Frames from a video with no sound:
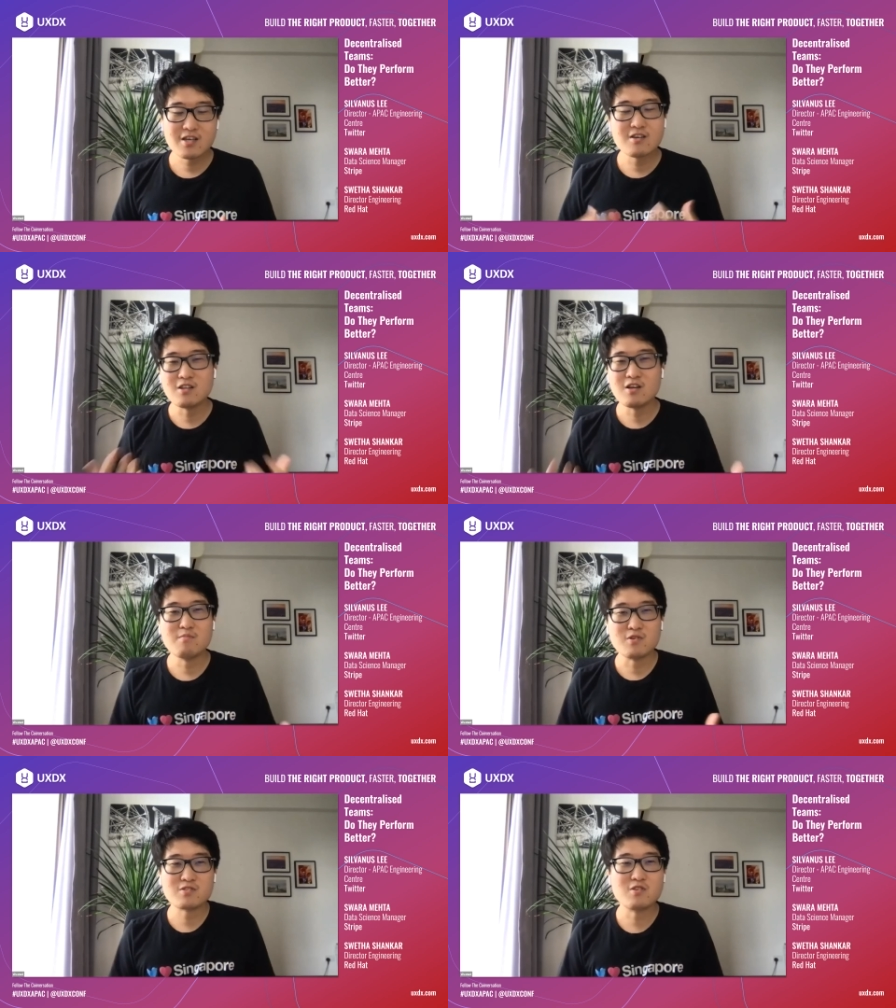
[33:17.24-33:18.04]
take on a
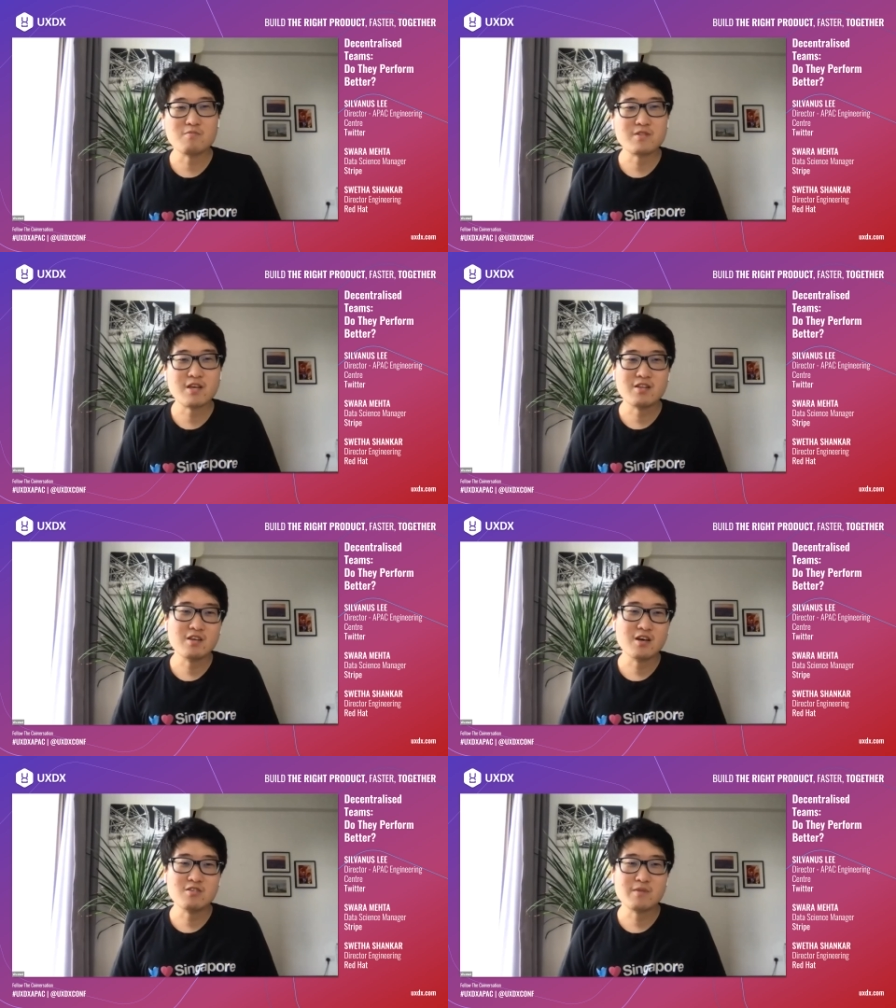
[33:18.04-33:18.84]
lot more scope
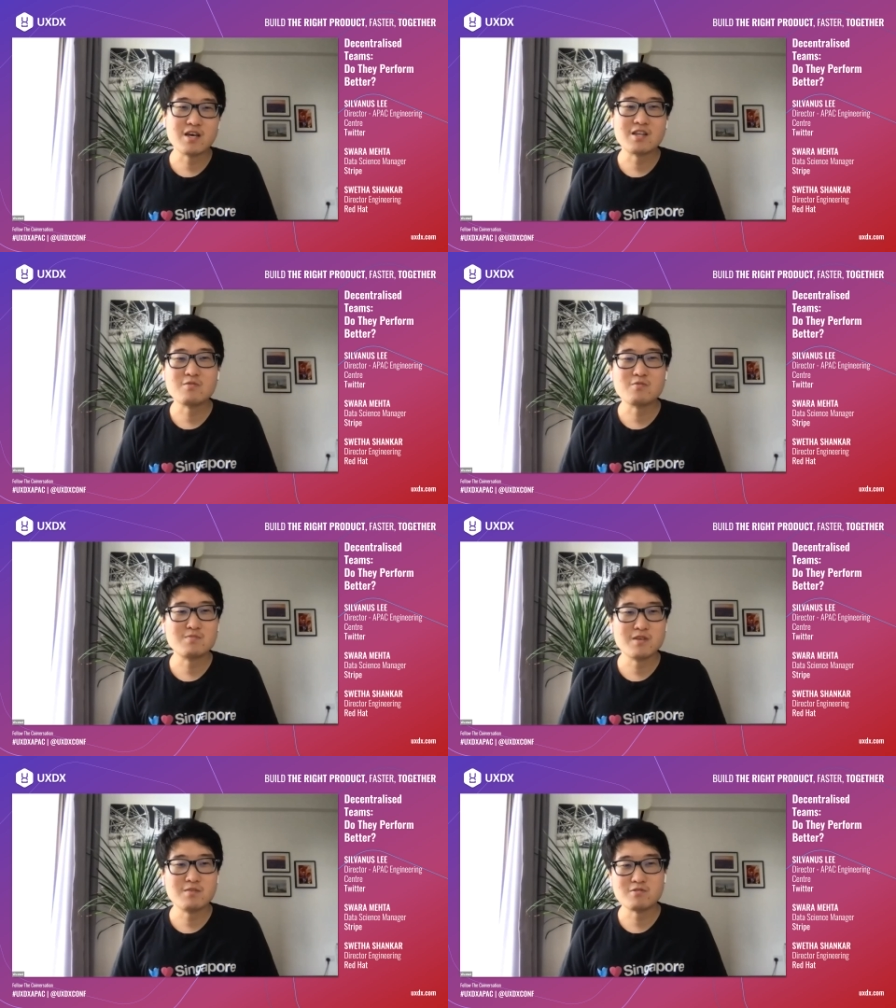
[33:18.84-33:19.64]
than you might
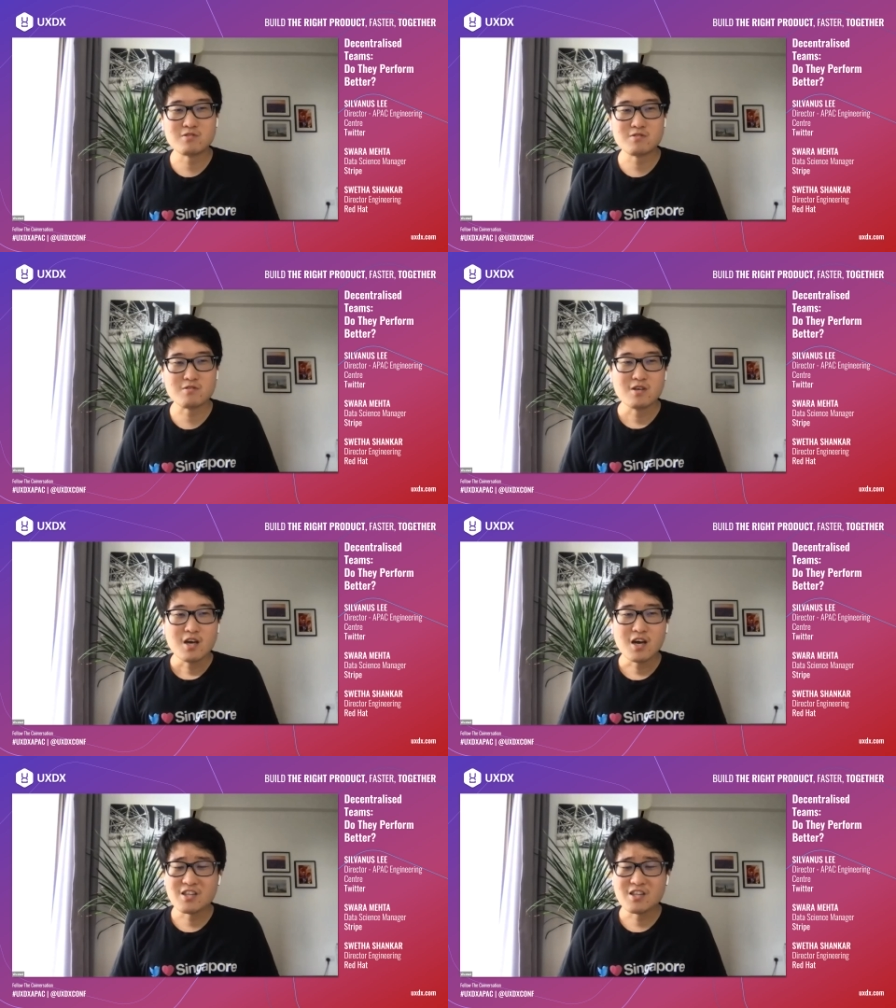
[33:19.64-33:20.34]
otherwise be able to.